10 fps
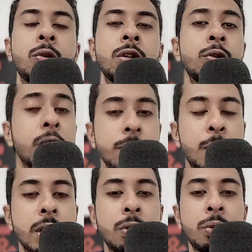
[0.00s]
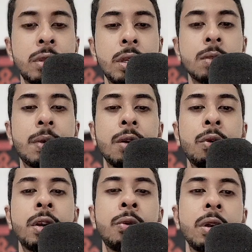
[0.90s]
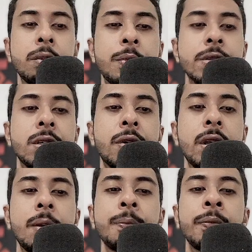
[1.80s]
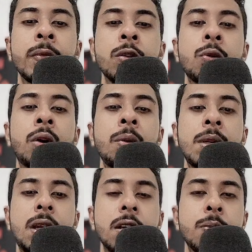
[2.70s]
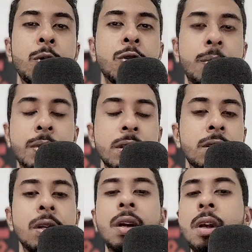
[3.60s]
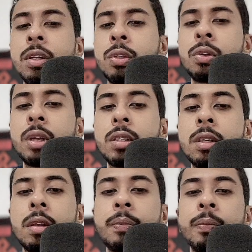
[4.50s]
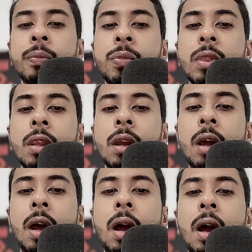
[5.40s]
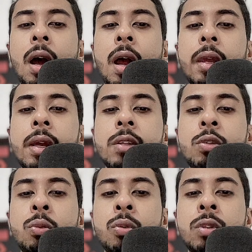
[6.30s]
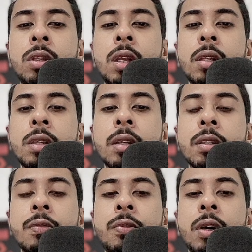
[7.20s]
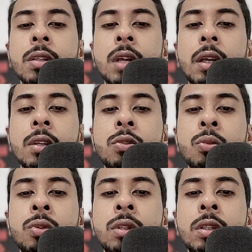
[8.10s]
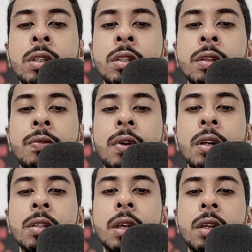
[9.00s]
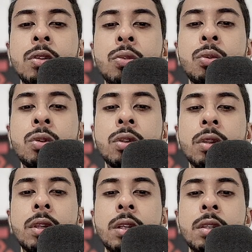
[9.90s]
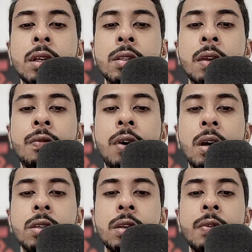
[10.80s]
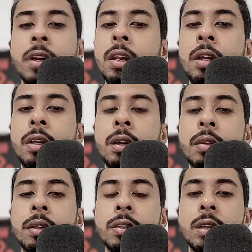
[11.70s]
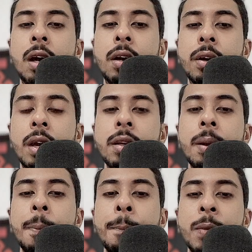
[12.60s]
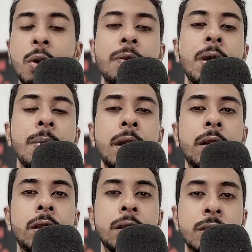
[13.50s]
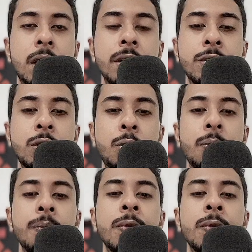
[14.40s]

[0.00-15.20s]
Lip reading: is corresponding to this particular regular expression, right? So what will be the last pause of this? So you can see, I can choose this as the first, I can choose this as the first, I can choose this as the first if I delete the star, right? Or if I make the star as 0.